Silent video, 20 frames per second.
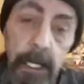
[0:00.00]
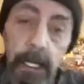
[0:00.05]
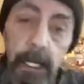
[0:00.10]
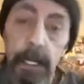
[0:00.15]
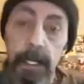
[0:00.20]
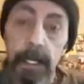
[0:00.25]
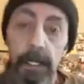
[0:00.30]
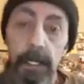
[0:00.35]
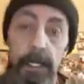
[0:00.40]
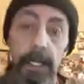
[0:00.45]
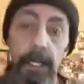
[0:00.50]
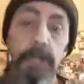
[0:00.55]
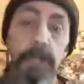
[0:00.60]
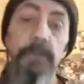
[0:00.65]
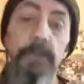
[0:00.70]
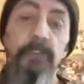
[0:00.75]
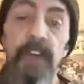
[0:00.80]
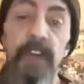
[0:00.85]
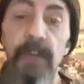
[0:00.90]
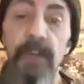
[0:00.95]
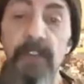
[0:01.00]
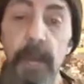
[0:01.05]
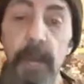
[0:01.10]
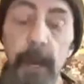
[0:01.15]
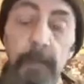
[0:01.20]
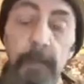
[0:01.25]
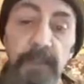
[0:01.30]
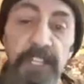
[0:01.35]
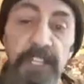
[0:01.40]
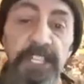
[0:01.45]
and then you've given
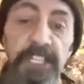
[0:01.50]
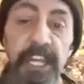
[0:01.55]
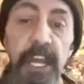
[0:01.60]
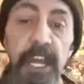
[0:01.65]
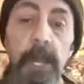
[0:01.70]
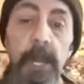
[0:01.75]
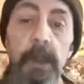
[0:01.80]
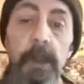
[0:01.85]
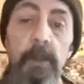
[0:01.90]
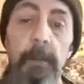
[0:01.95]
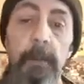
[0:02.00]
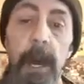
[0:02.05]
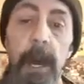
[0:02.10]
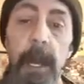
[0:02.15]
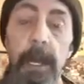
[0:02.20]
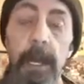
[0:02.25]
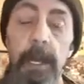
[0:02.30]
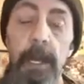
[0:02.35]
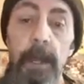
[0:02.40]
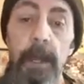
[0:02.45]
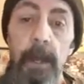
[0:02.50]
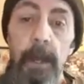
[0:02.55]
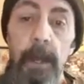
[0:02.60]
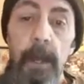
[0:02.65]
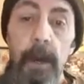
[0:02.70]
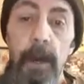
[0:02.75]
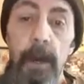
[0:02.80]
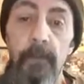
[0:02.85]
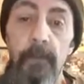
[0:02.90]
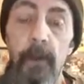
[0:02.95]
up the singular mind
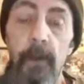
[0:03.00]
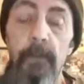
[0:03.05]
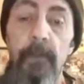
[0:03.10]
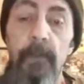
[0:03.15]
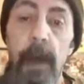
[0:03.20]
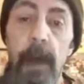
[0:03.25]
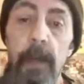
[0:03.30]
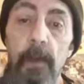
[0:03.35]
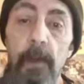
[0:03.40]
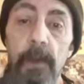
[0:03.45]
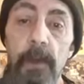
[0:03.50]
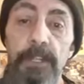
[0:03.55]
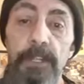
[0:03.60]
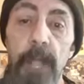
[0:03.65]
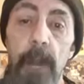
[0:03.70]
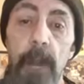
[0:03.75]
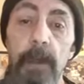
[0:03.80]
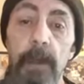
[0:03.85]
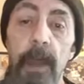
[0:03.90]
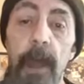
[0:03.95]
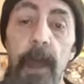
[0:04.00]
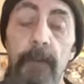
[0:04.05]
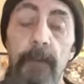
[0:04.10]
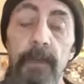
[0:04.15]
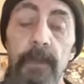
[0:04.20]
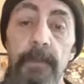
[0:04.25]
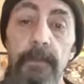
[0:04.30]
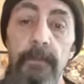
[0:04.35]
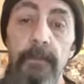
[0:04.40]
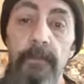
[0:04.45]
of our Father which art in
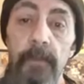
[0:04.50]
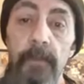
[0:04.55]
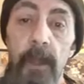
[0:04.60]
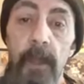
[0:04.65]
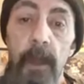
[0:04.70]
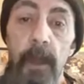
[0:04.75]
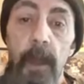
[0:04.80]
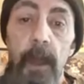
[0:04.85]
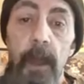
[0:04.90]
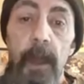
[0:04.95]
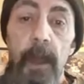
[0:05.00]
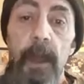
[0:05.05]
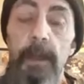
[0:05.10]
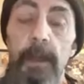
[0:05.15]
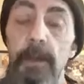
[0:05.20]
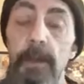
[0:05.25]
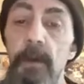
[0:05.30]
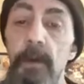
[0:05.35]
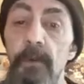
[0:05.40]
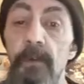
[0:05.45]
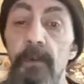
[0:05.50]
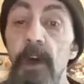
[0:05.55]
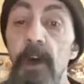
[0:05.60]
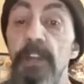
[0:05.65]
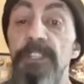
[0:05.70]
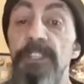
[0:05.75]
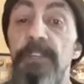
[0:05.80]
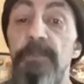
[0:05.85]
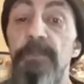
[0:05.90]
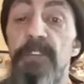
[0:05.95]
heaven, and you've
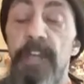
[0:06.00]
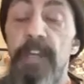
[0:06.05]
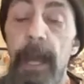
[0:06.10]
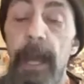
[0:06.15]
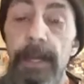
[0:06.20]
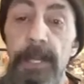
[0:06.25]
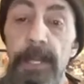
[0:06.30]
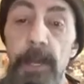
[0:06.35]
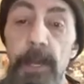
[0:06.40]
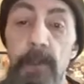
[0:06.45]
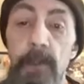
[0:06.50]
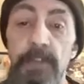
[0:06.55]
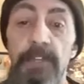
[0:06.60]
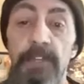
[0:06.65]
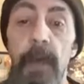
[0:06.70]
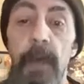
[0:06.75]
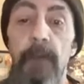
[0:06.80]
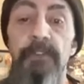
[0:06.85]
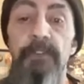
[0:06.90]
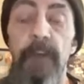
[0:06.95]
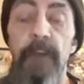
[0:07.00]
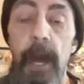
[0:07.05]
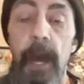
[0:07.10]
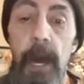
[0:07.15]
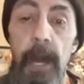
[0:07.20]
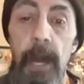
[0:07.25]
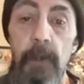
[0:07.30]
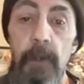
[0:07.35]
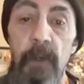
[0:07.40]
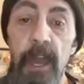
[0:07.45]
subjected yourself to
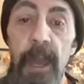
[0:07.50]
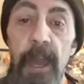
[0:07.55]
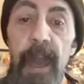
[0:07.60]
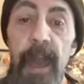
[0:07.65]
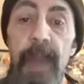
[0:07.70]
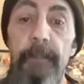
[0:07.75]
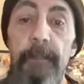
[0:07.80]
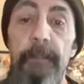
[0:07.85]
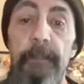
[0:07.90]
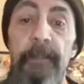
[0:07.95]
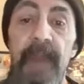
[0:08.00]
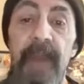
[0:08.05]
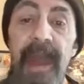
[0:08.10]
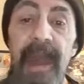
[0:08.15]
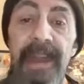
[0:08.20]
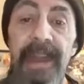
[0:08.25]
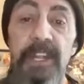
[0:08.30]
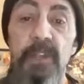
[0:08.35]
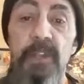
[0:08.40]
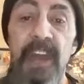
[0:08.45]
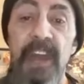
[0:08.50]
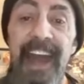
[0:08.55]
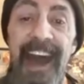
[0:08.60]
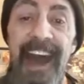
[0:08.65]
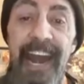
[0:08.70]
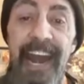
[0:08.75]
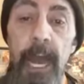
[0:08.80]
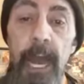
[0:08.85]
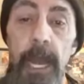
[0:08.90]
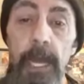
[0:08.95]
honoring a
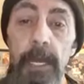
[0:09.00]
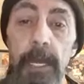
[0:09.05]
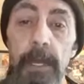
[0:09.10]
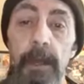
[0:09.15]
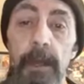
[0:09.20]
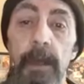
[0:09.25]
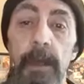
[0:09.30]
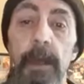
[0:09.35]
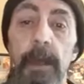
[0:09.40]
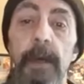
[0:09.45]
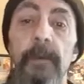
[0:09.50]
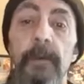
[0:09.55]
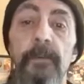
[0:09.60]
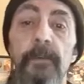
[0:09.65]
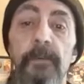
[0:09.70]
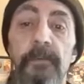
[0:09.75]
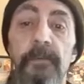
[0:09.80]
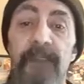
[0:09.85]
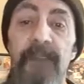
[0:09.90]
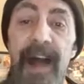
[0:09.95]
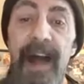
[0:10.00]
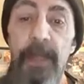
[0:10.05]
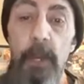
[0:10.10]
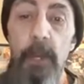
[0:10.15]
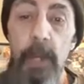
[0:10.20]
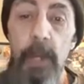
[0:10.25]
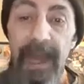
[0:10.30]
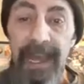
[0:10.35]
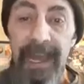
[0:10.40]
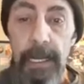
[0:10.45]
patriotic
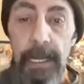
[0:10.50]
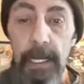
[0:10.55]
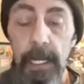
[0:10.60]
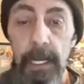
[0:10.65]
fatherland.